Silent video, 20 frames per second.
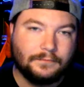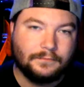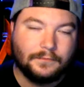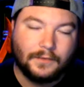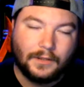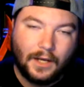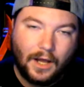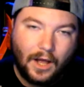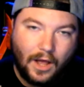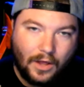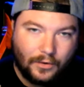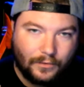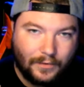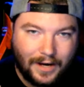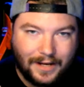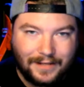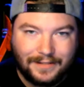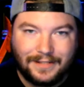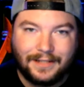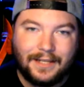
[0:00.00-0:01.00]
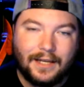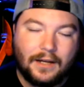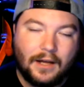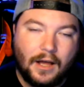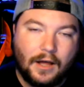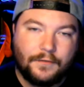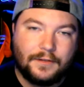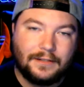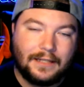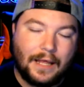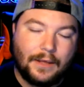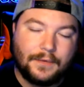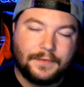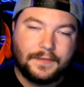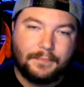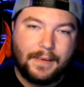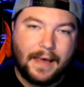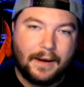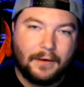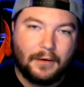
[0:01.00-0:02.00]
Alright, to kick off Klaus the
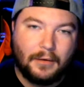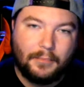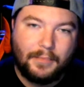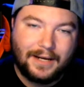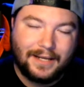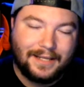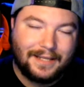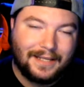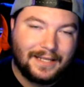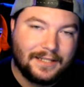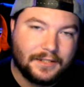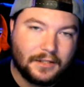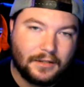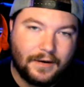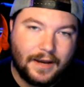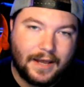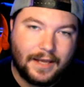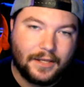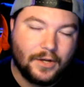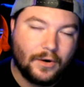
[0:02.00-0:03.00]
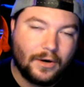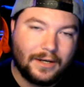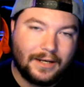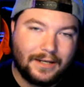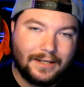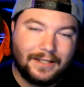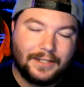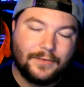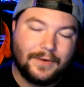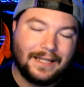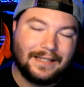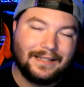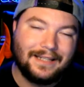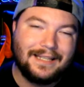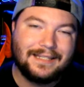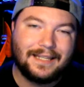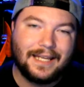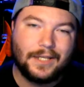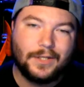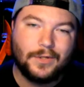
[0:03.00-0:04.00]
Battle Buddy Easter egg, you're going to need to at
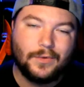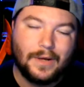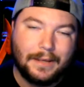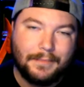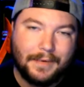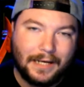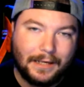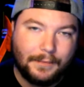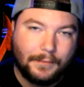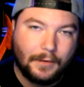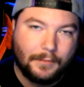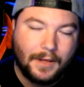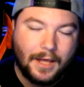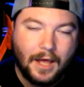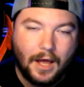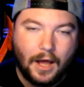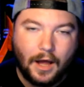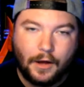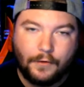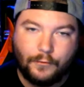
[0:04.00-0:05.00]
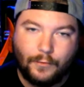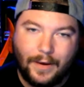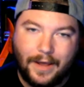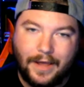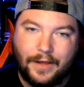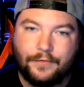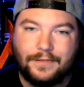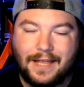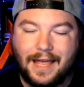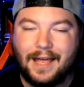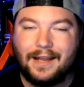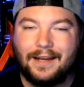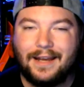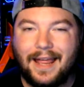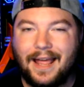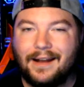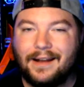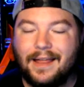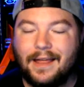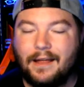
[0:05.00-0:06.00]
least get to a minimum of wave 10
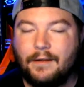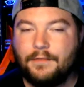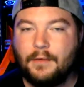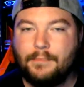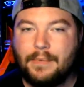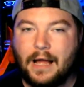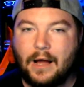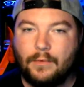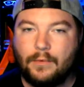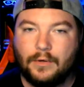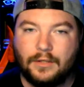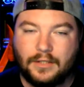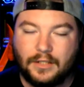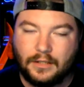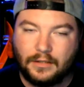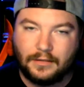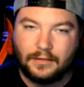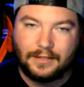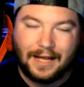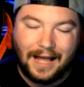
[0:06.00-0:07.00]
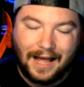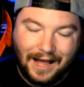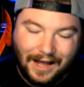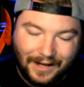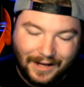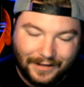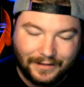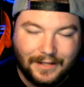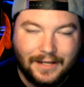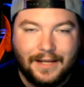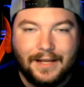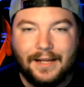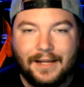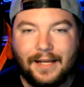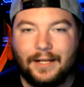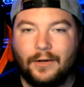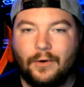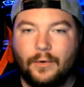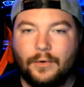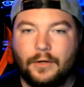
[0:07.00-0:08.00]
and have the power turned on.
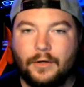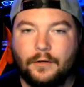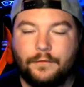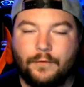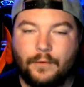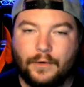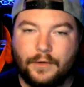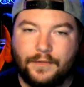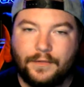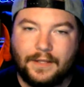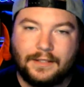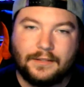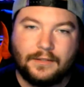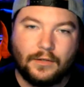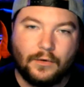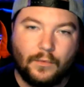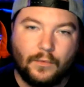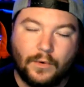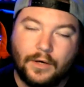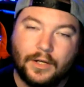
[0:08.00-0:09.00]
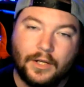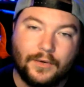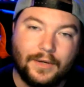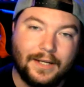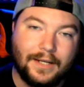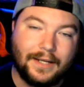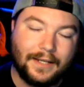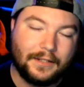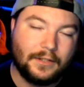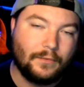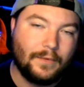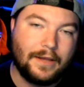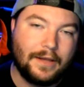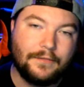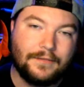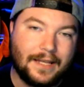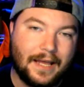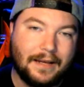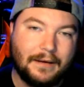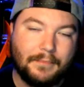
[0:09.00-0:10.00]
In order for this to work, you need to get to wave
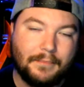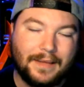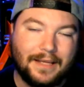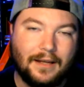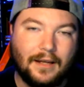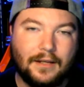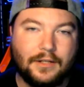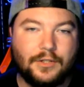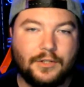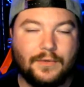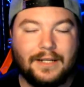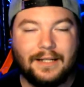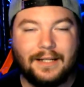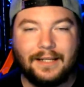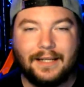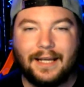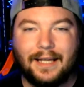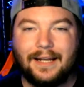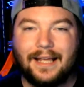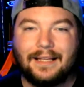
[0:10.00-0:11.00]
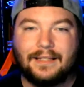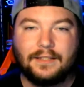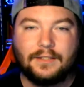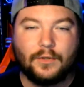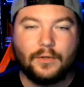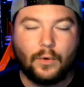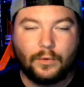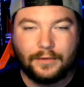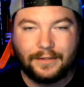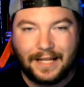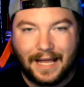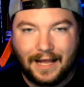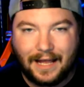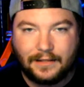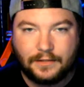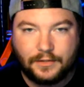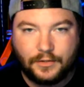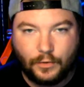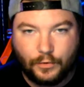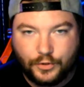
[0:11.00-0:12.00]
10 because you need to get a Soldat
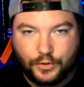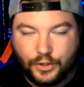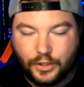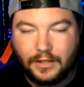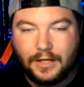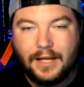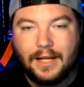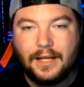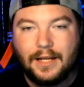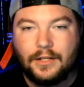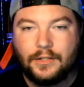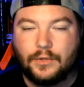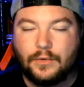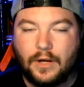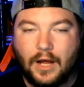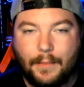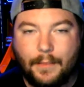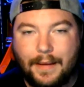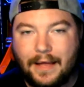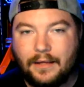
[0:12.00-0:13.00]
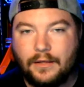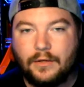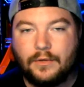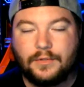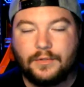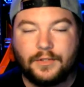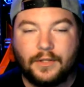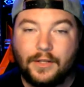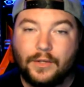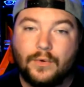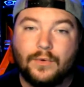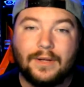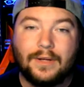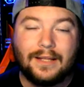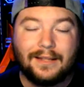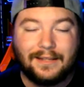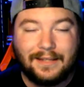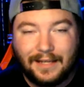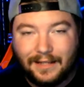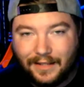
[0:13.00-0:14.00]
soldier to come at you so that you can
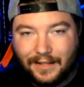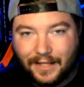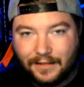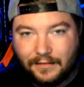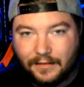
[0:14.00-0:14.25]
kill it.